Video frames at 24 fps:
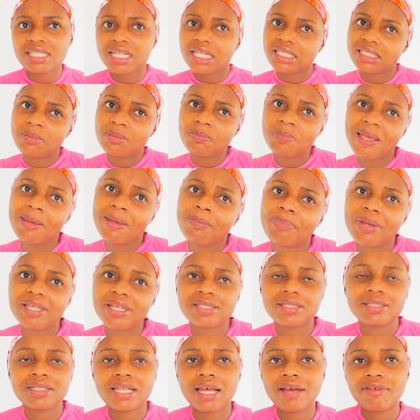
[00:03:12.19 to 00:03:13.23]
that the main
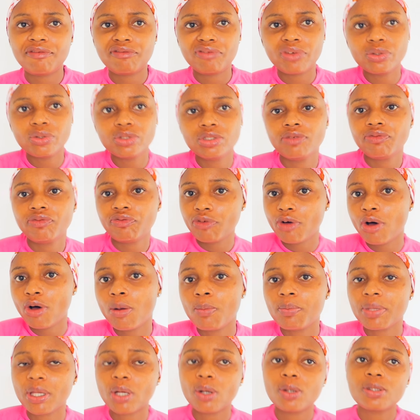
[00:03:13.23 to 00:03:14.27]
person that filled the
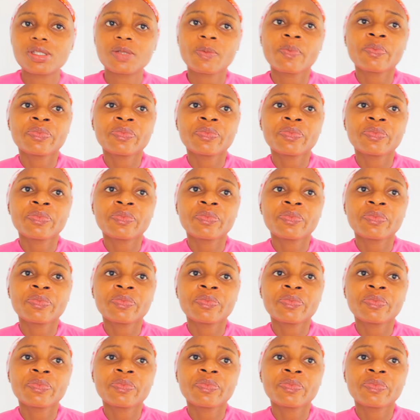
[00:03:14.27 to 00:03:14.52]
form, because